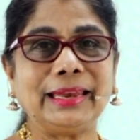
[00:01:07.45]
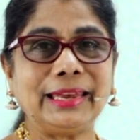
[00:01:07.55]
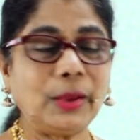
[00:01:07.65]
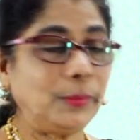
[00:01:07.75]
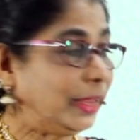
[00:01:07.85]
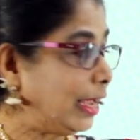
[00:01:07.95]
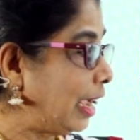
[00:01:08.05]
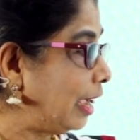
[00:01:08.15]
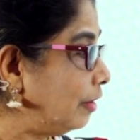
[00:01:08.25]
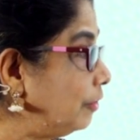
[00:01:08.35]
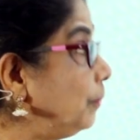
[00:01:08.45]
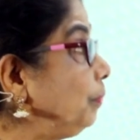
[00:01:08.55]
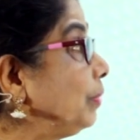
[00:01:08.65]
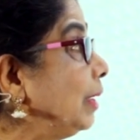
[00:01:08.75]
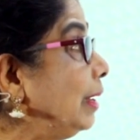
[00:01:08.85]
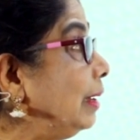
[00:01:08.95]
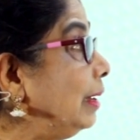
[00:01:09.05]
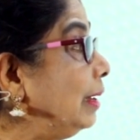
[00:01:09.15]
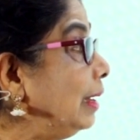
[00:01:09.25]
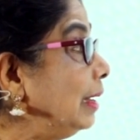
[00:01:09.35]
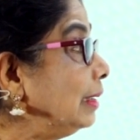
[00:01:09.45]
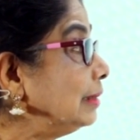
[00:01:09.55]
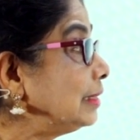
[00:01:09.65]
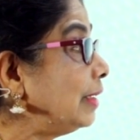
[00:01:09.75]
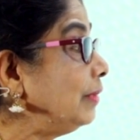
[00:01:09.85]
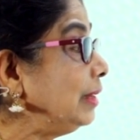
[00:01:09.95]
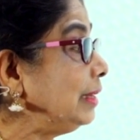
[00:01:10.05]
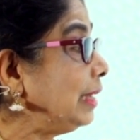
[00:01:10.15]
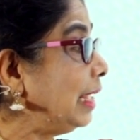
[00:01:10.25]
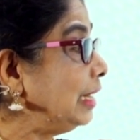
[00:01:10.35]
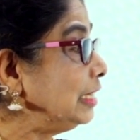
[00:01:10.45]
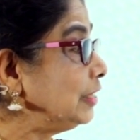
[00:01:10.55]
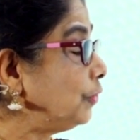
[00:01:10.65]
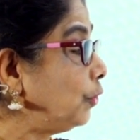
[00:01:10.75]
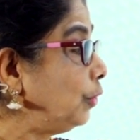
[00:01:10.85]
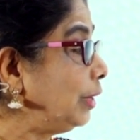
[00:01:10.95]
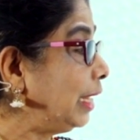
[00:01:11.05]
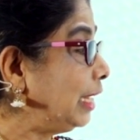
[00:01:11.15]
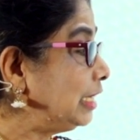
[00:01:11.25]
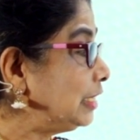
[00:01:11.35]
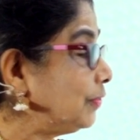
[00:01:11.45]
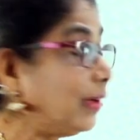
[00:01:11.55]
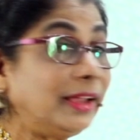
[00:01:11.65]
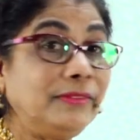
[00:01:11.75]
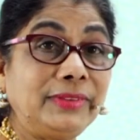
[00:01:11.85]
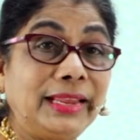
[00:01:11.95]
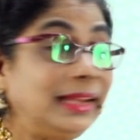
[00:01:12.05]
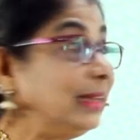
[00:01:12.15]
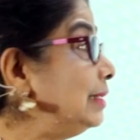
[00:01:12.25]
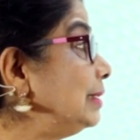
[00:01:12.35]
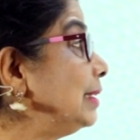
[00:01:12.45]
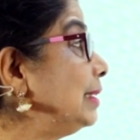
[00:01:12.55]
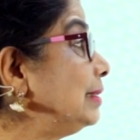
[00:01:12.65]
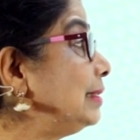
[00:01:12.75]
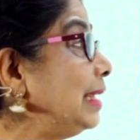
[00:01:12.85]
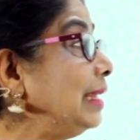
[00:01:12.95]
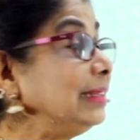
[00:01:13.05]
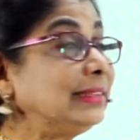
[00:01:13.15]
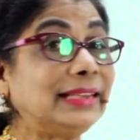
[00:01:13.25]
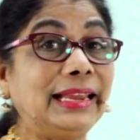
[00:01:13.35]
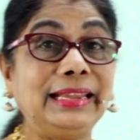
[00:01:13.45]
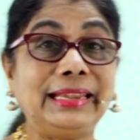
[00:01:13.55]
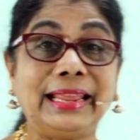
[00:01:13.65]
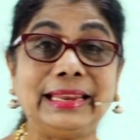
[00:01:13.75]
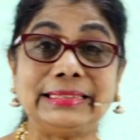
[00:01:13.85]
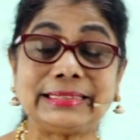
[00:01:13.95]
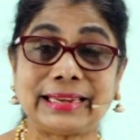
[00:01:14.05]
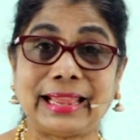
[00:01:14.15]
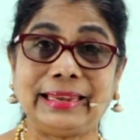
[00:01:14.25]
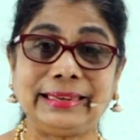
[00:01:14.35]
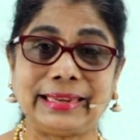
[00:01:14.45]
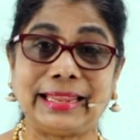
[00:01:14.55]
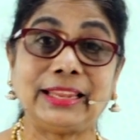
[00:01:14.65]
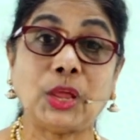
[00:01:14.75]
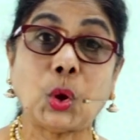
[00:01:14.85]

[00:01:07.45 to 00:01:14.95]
Now we have mm, seven tens, four tens, five tens, six tens, eight tens, nine tens.